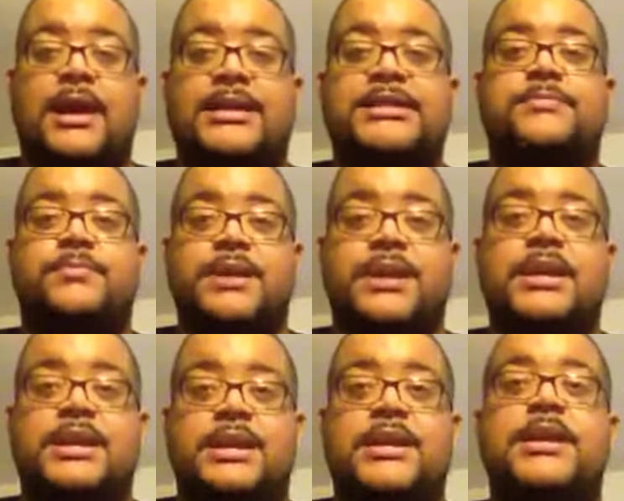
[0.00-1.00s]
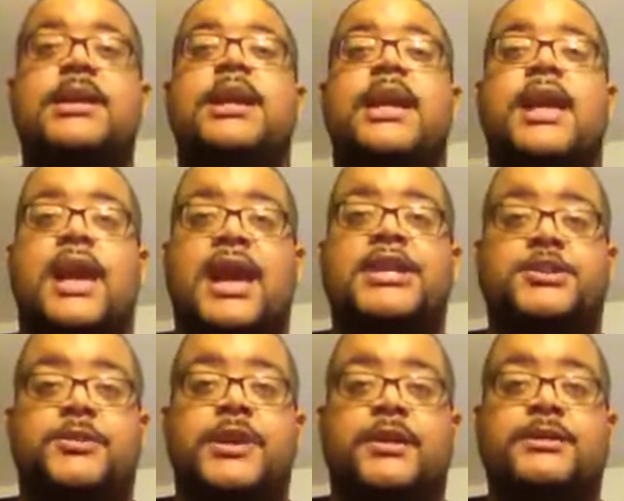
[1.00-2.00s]
and it's
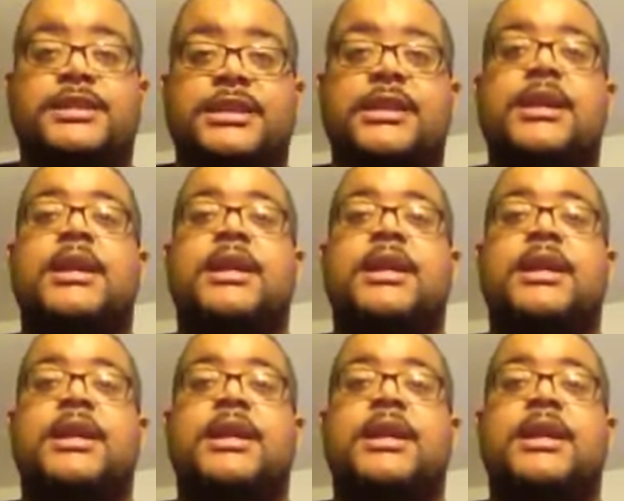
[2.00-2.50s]
beholdmelat,